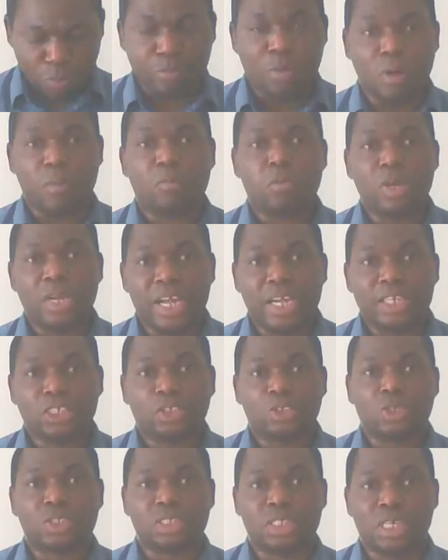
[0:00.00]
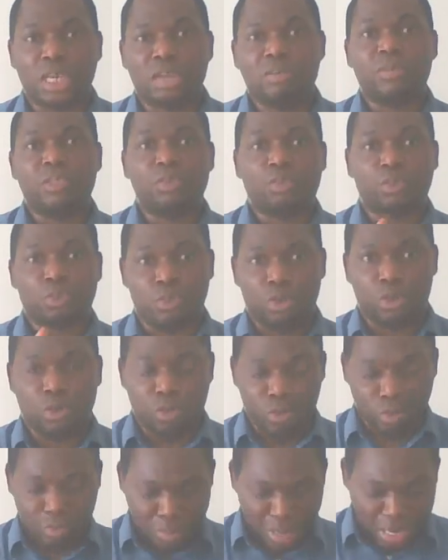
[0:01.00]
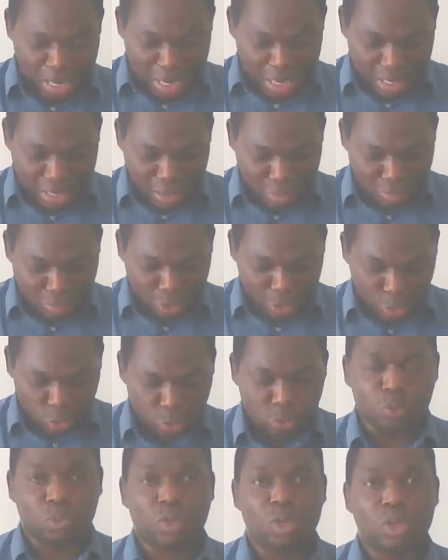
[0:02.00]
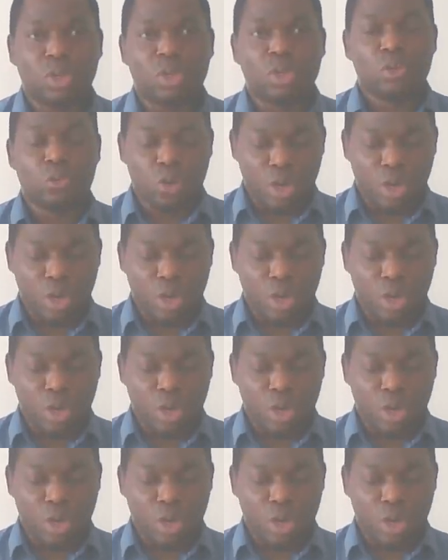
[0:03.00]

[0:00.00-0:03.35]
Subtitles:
to populate yourself into Yoruba land, number 2.